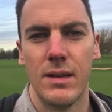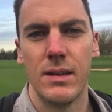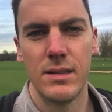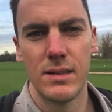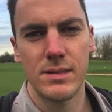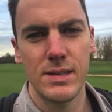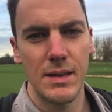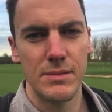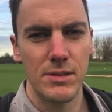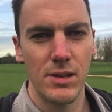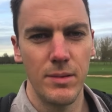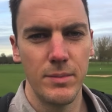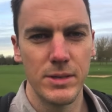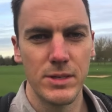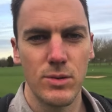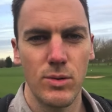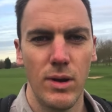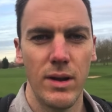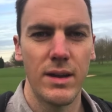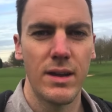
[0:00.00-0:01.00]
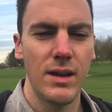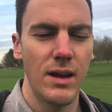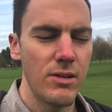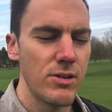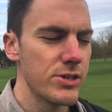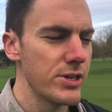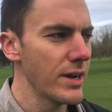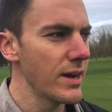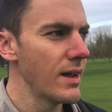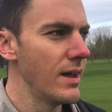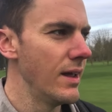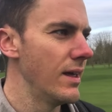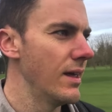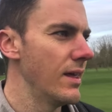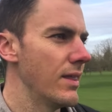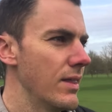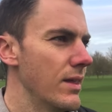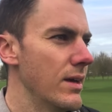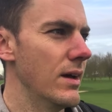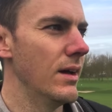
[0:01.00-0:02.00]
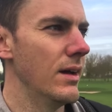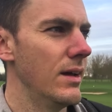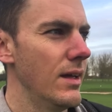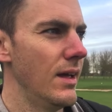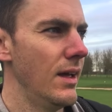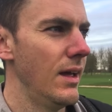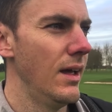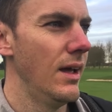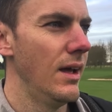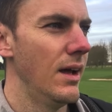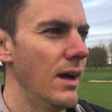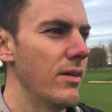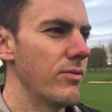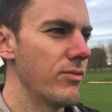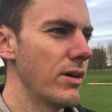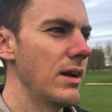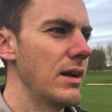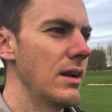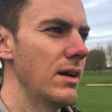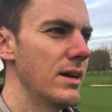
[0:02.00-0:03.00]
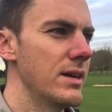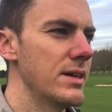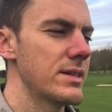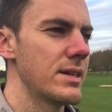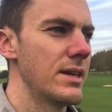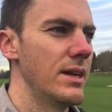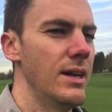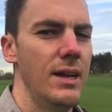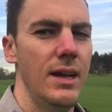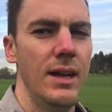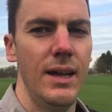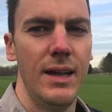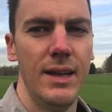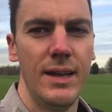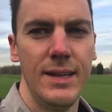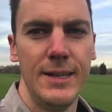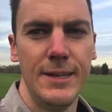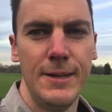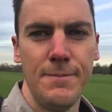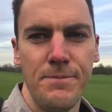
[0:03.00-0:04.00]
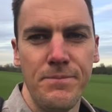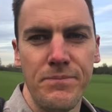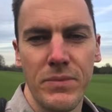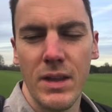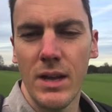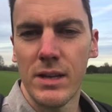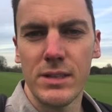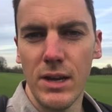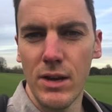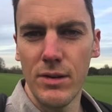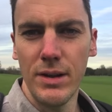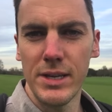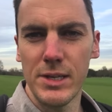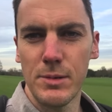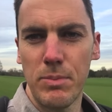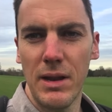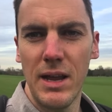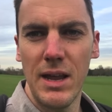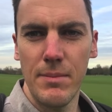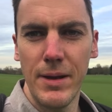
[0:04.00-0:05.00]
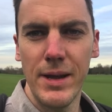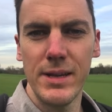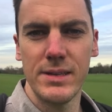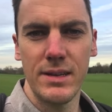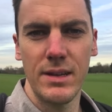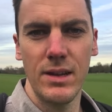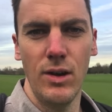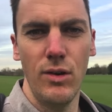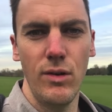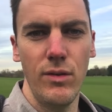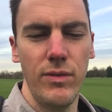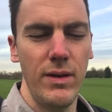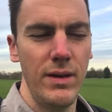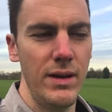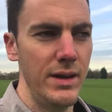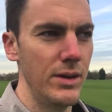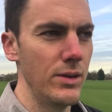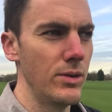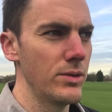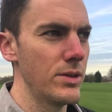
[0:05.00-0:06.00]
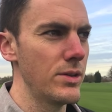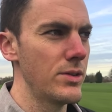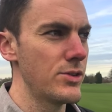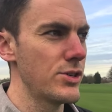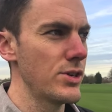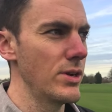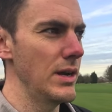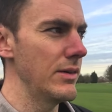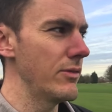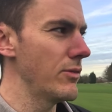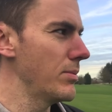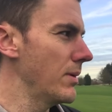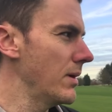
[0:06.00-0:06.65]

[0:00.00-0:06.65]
at the same time, it's quite encouraging that I've realised I don't need to play amazing golf in order to shoot level